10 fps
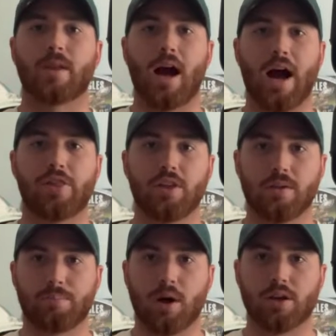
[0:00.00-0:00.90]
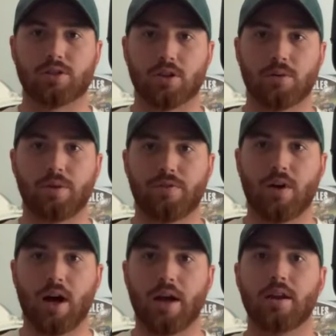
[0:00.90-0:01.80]
I think the Bucs are going to be
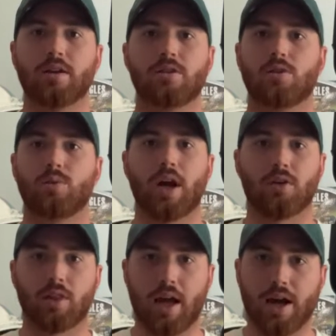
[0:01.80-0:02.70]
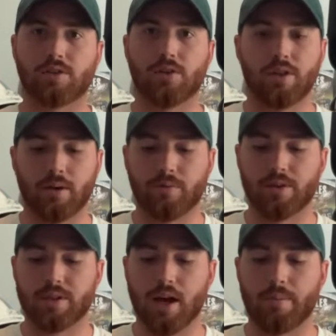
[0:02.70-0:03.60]
fine. We got to relax on them for
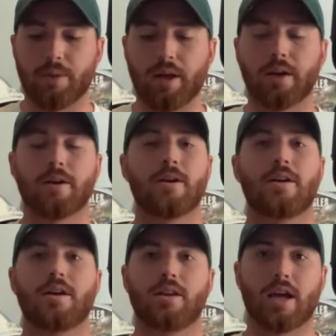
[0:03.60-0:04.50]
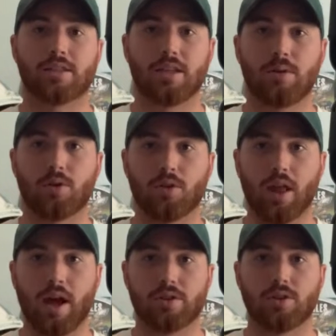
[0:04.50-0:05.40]
the time being. Next team to
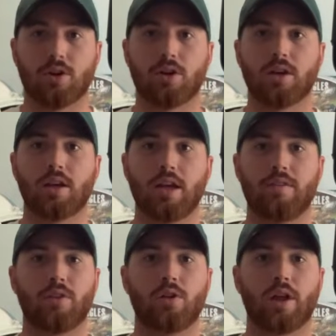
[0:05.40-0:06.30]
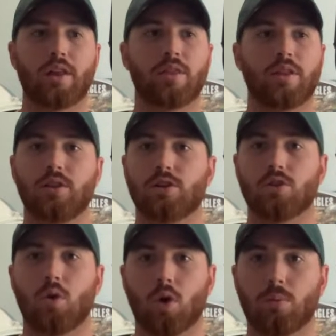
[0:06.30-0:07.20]
relax on, even though they looked
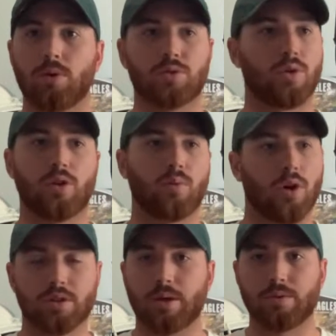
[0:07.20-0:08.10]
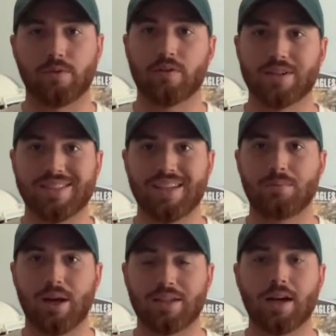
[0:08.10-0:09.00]
horrible, it was one of the worst games I've ever seen
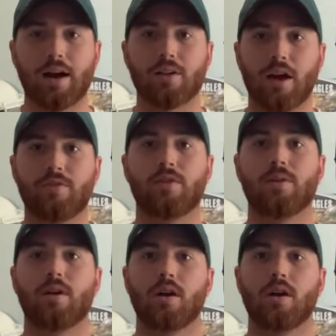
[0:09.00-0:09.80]
in my entire life on